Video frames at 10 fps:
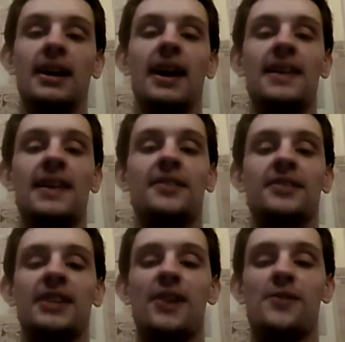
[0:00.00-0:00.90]
And
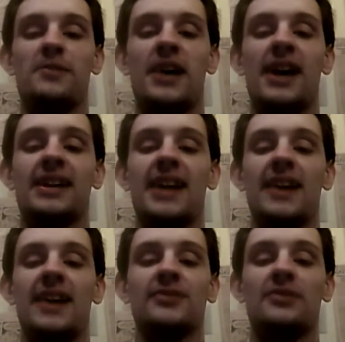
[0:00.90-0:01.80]
then go from there. I
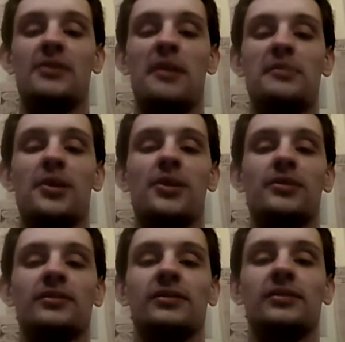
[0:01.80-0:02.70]
can't
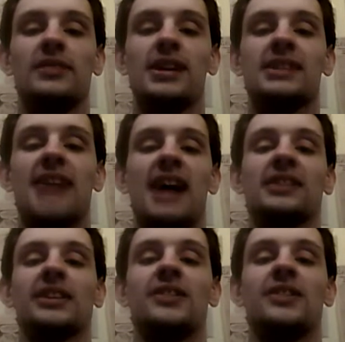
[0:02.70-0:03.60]
remember
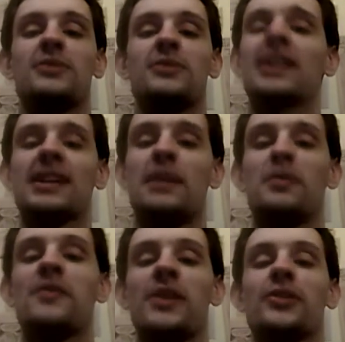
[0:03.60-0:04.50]
exactly who. We had a
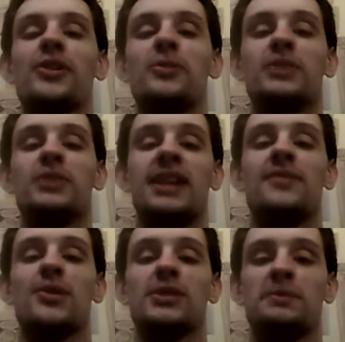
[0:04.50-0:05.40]
couple of other good
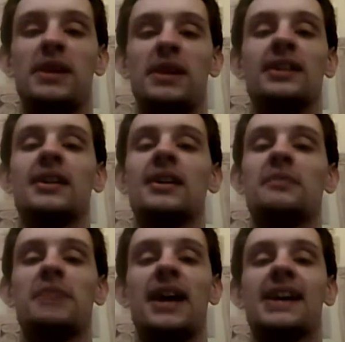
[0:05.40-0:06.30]
receivers, but
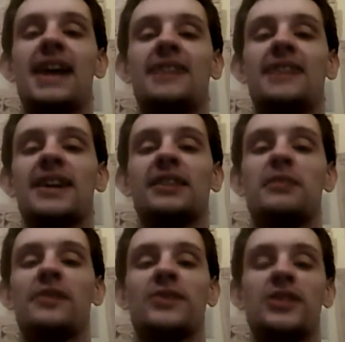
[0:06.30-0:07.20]
I can't think of
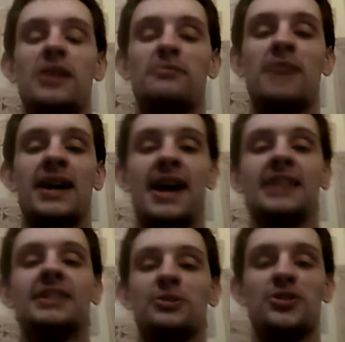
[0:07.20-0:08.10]
them off the top of my
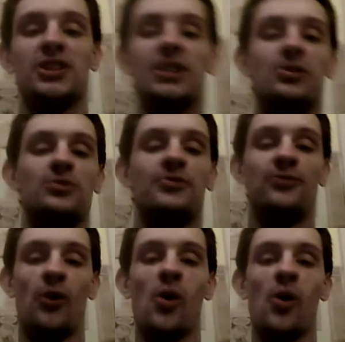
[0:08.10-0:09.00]
head. So we're just used
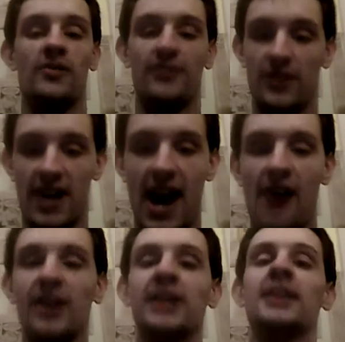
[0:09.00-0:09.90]
four for
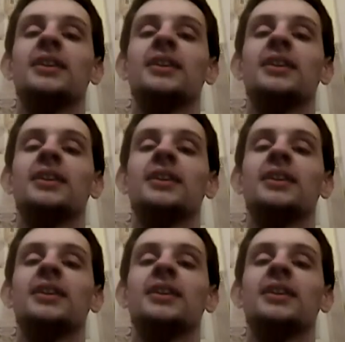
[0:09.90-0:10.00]
now.